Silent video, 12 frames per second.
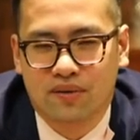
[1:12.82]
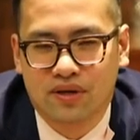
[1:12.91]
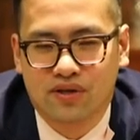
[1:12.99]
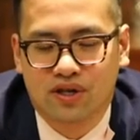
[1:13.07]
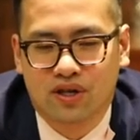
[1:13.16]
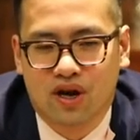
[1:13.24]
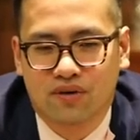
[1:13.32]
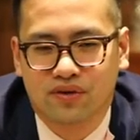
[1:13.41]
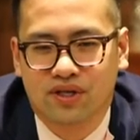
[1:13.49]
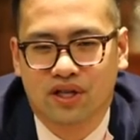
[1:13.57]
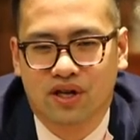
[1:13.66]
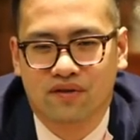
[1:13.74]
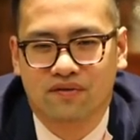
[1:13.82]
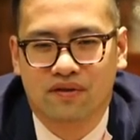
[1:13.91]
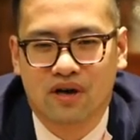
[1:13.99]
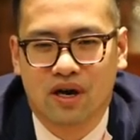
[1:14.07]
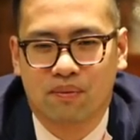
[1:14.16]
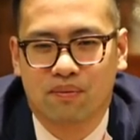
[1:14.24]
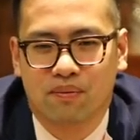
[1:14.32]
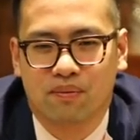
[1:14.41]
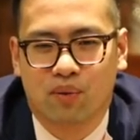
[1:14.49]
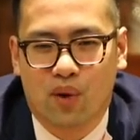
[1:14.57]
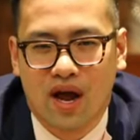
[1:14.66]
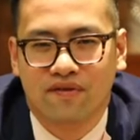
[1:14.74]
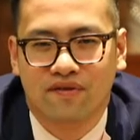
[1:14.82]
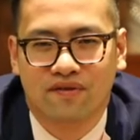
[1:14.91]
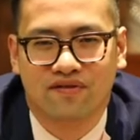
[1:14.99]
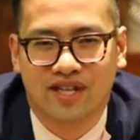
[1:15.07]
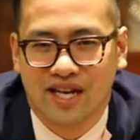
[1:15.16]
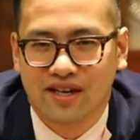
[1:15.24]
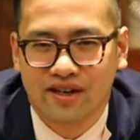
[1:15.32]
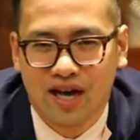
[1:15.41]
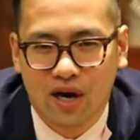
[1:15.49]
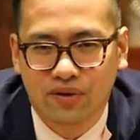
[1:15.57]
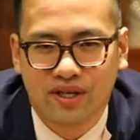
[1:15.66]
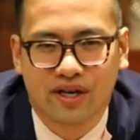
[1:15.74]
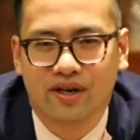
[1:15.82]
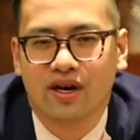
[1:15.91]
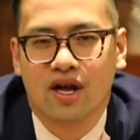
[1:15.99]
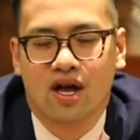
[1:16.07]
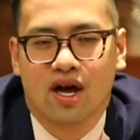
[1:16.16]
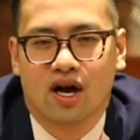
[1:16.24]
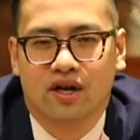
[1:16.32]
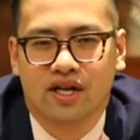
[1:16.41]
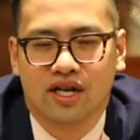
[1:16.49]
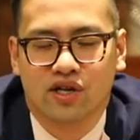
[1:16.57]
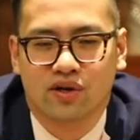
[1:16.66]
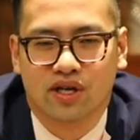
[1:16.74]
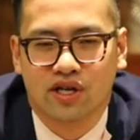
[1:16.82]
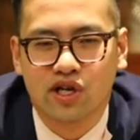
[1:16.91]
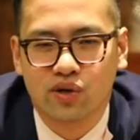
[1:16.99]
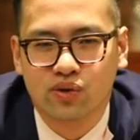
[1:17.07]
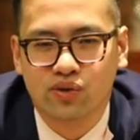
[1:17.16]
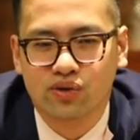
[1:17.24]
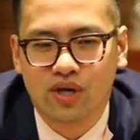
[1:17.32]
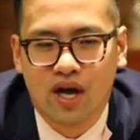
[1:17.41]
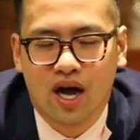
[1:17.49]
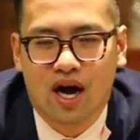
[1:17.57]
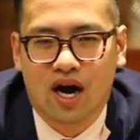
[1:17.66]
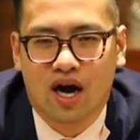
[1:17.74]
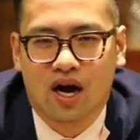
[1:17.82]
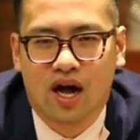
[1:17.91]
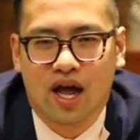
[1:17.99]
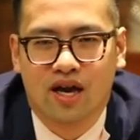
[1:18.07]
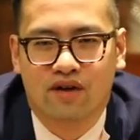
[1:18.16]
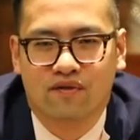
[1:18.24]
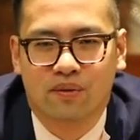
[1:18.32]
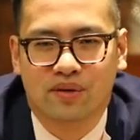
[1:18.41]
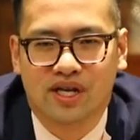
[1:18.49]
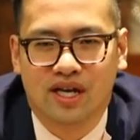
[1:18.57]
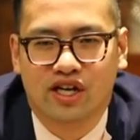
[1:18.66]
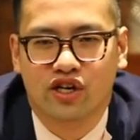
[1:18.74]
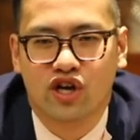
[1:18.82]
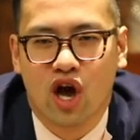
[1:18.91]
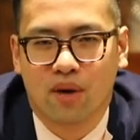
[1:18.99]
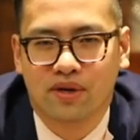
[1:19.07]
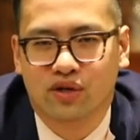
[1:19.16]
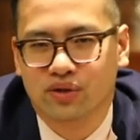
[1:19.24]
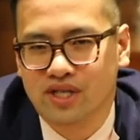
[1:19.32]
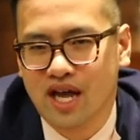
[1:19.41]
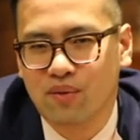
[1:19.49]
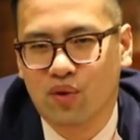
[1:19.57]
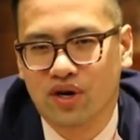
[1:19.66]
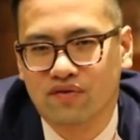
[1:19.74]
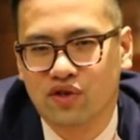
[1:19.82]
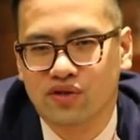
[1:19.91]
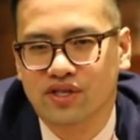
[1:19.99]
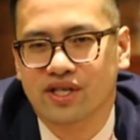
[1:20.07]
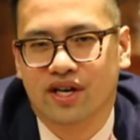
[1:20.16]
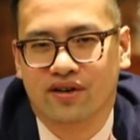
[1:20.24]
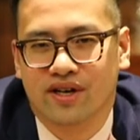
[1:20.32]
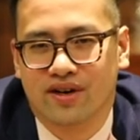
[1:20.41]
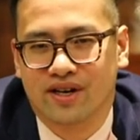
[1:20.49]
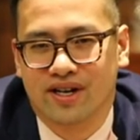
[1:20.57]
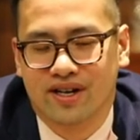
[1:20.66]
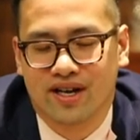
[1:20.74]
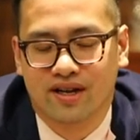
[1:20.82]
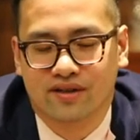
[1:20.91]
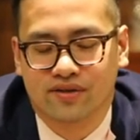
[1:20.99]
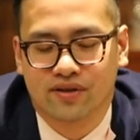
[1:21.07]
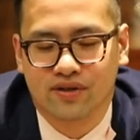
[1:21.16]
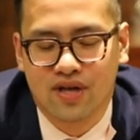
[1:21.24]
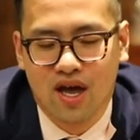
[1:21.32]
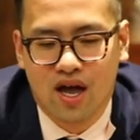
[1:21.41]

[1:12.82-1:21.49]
There's obviously a lot of breadth of data out there that you can use, and from the economical standpoint of using secondary analysis,